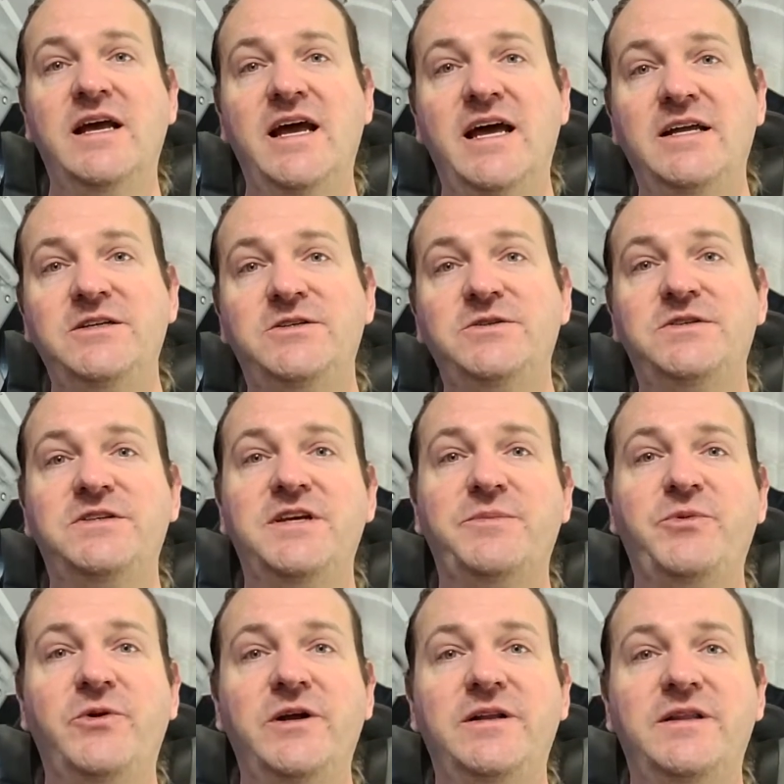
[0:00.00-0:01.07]
had to
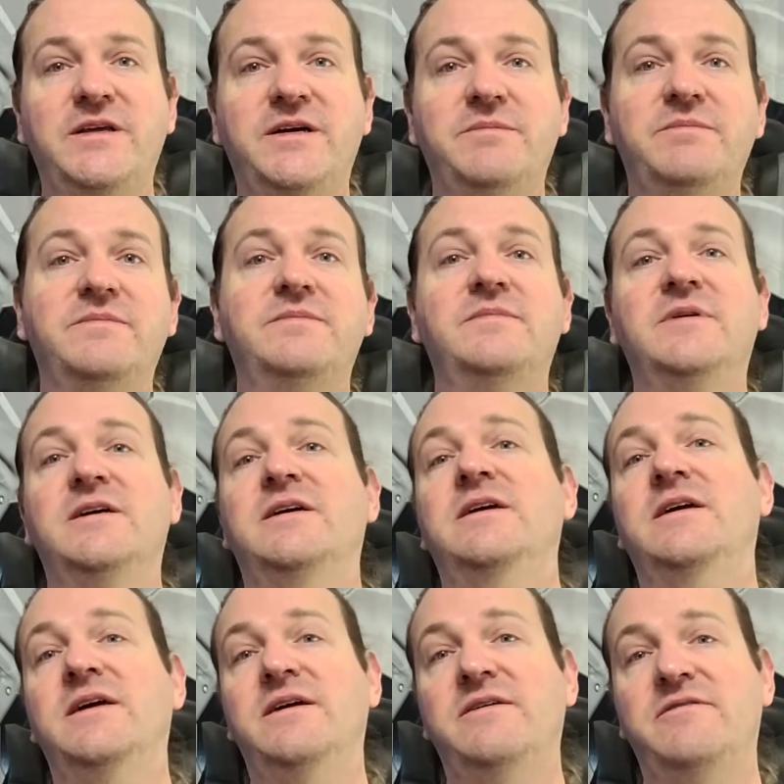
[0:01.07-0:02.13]
separate them,
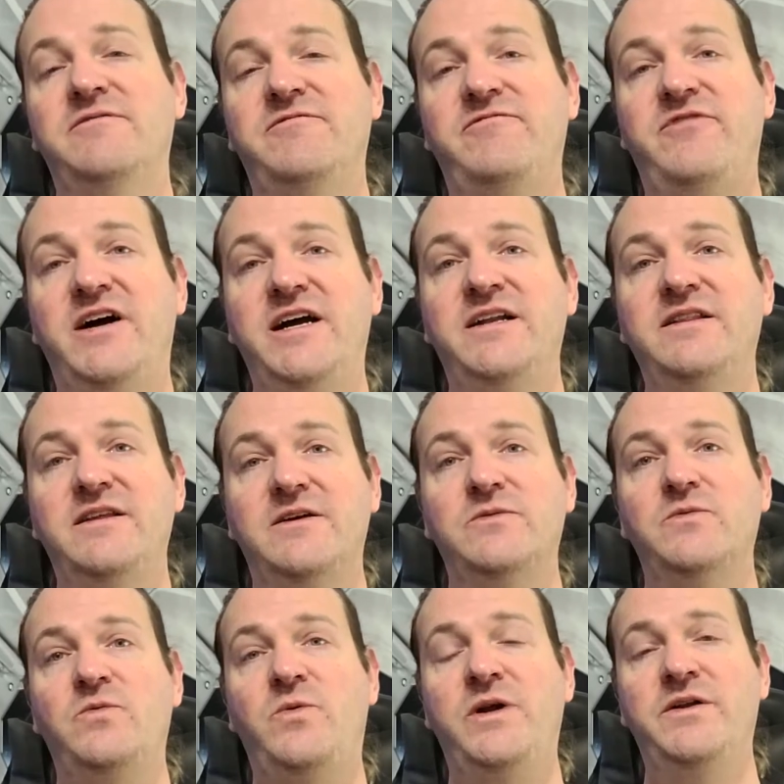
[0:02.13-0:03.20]

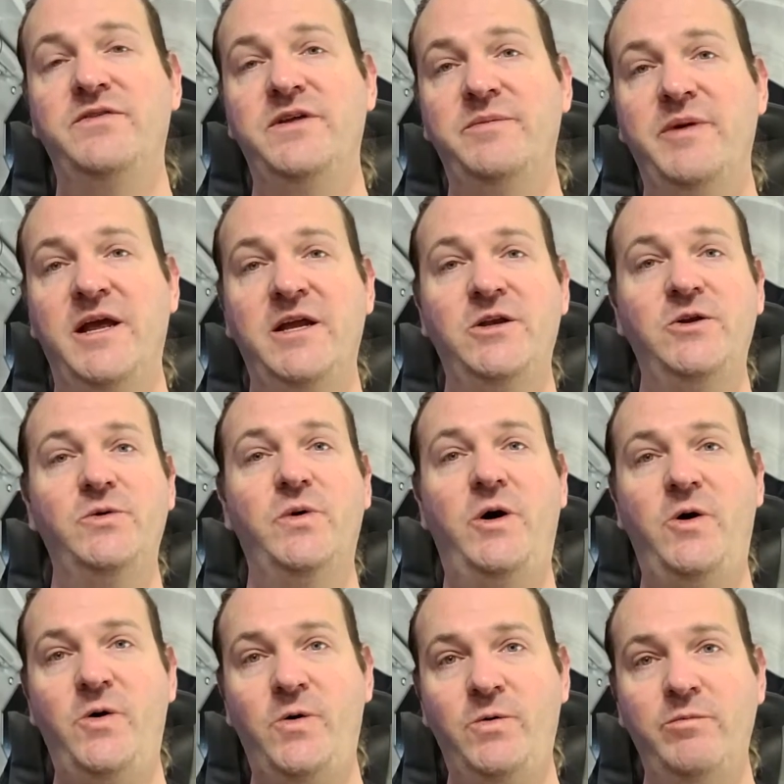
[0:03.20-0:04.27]
find one of them a new
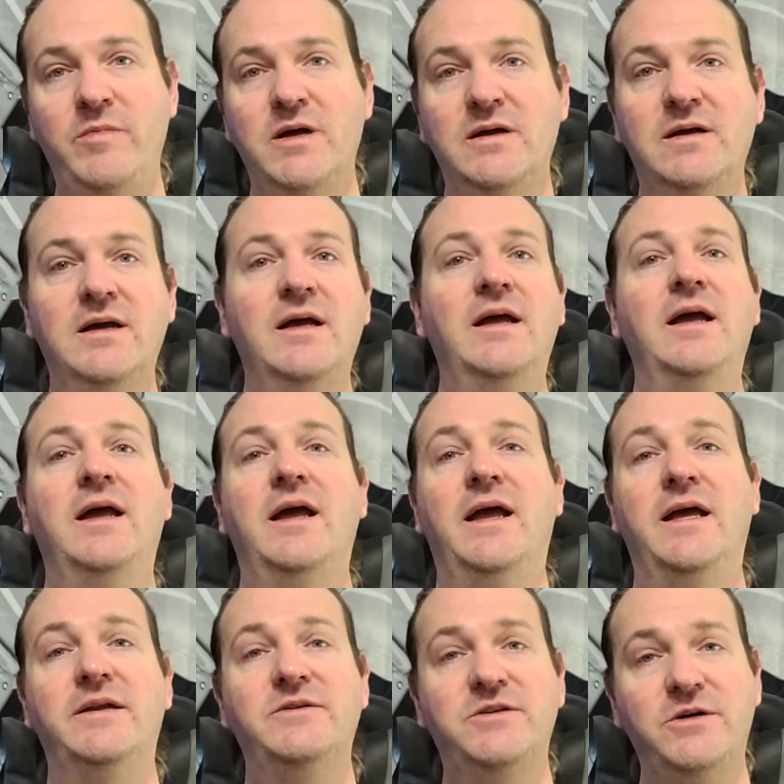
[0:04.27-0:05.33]
home,
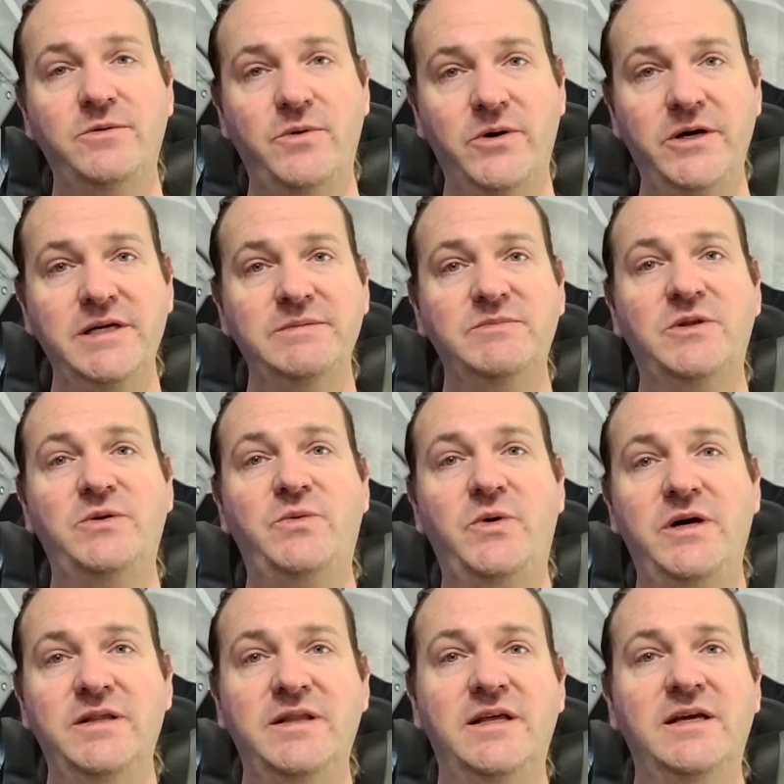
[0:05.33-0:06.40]
and don't worry, the
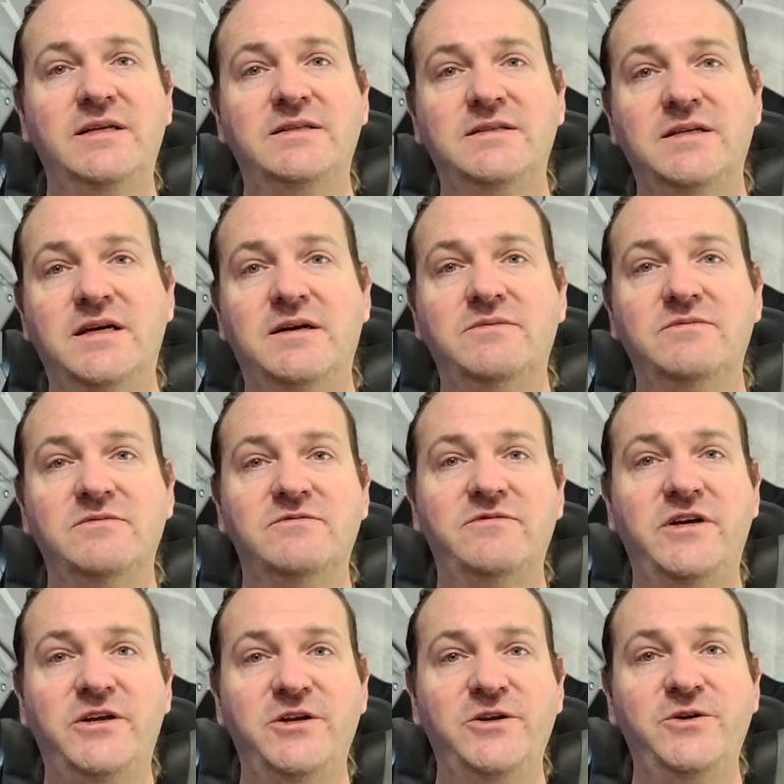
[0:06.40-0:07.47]
one that
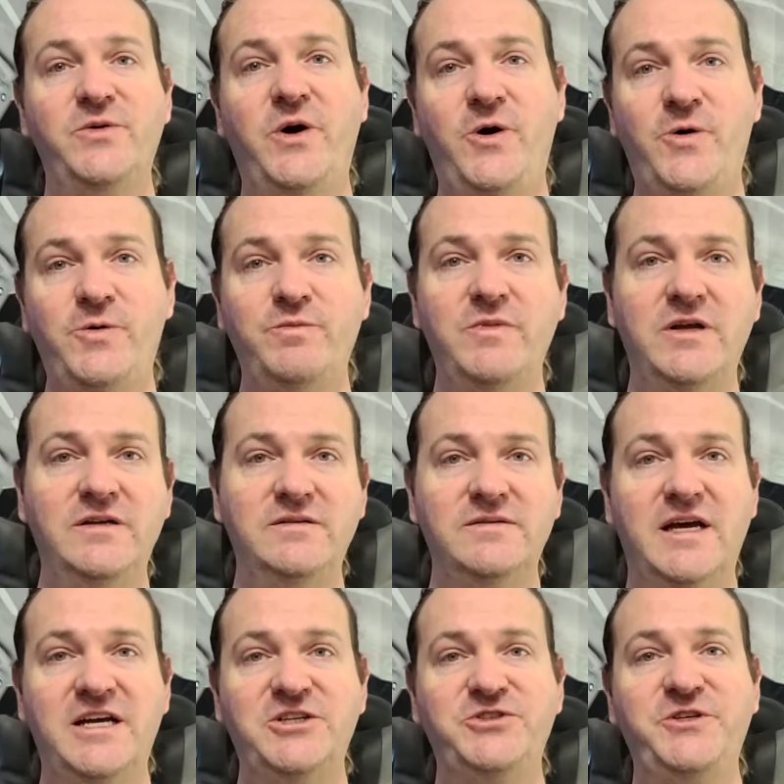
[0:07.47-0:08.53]
found a new home
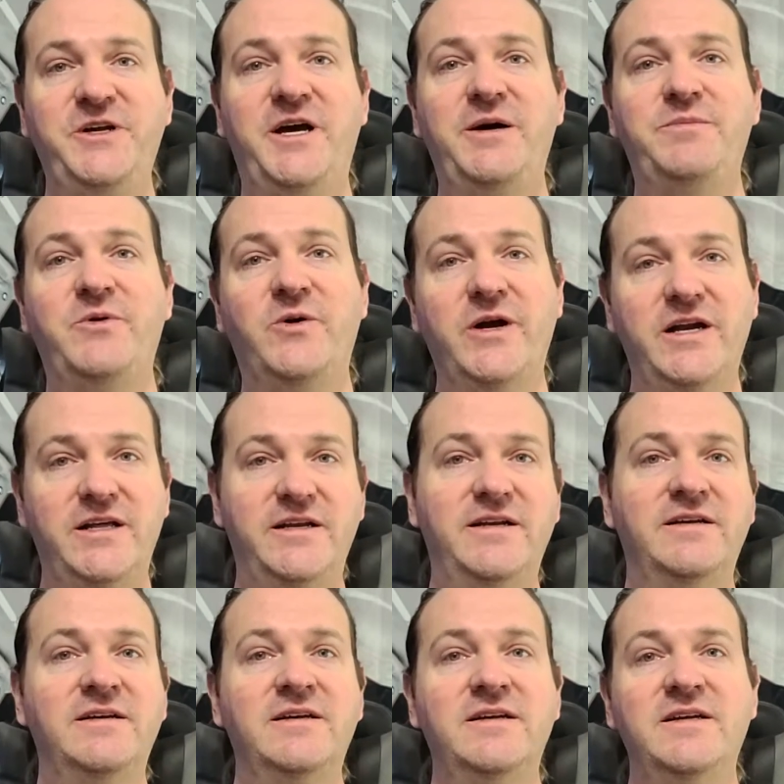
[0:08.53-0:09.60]
actually upgraded.
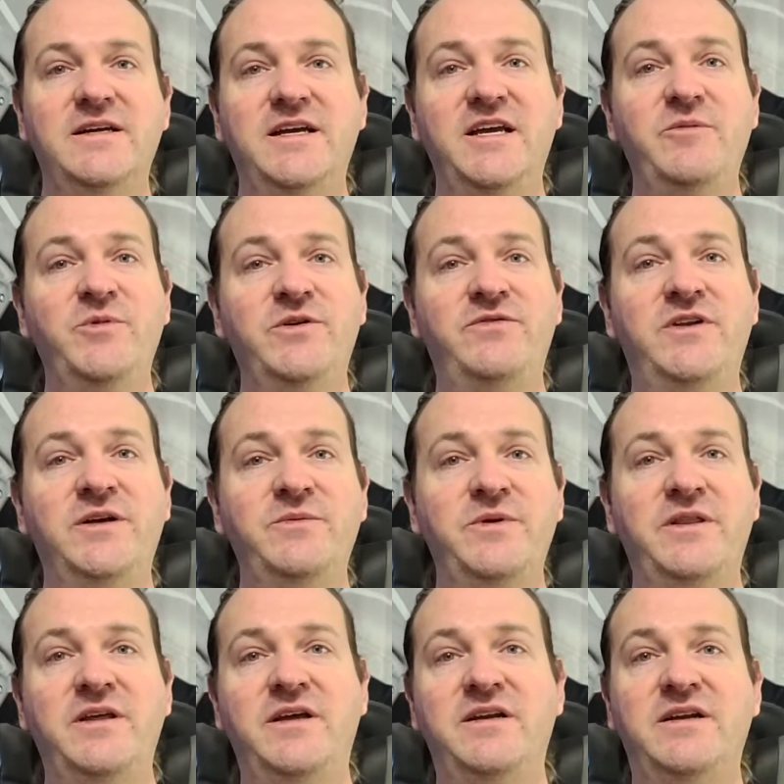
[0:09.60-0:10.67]
He moved in
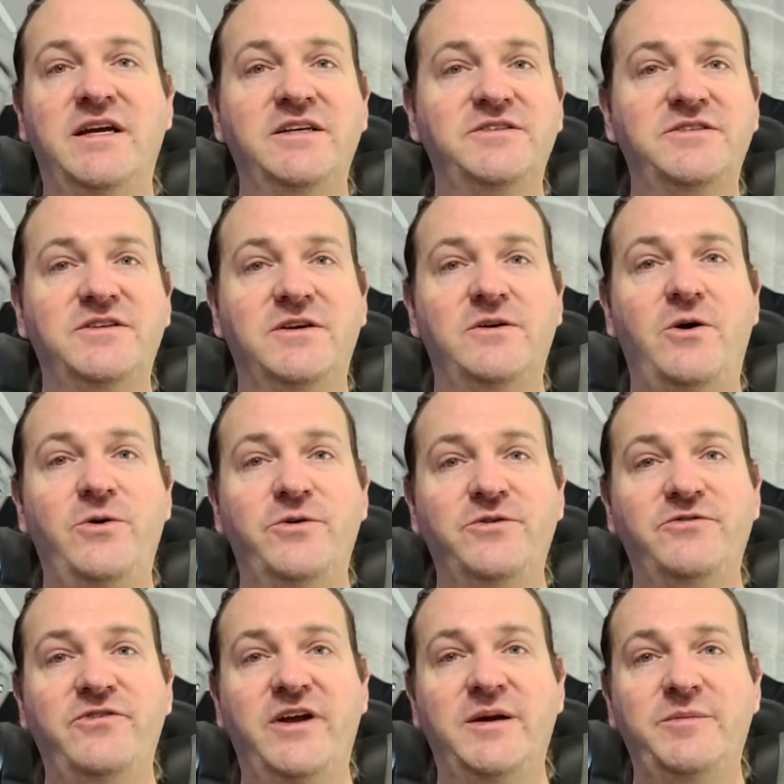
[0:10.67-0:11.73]
with a nice older
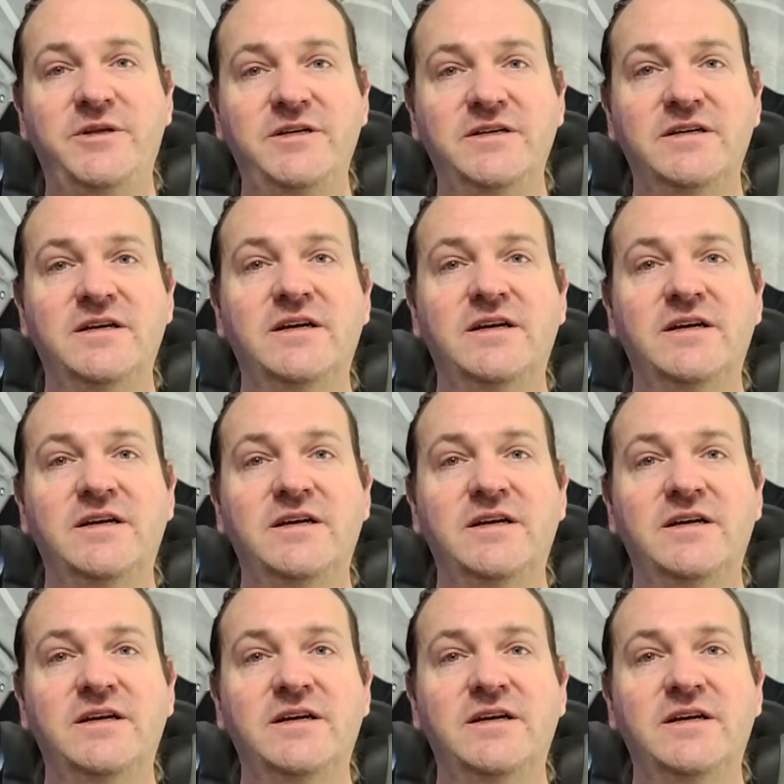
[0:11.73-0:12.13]
family